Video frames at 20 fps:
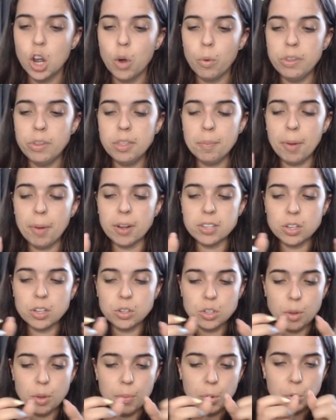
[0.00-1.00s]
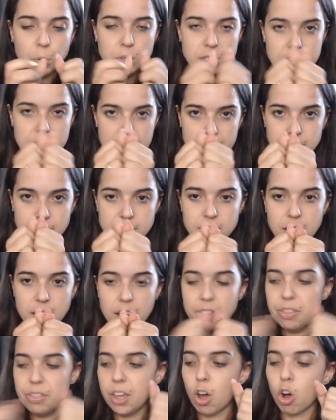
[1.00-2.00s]
When the particles are more dense,
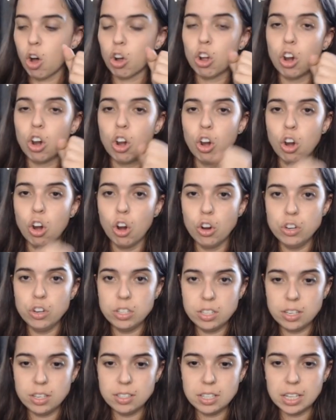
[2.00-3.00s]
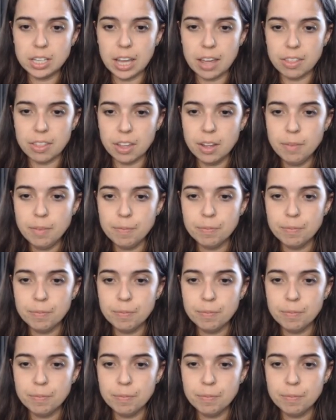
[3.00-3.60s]
they are closer together.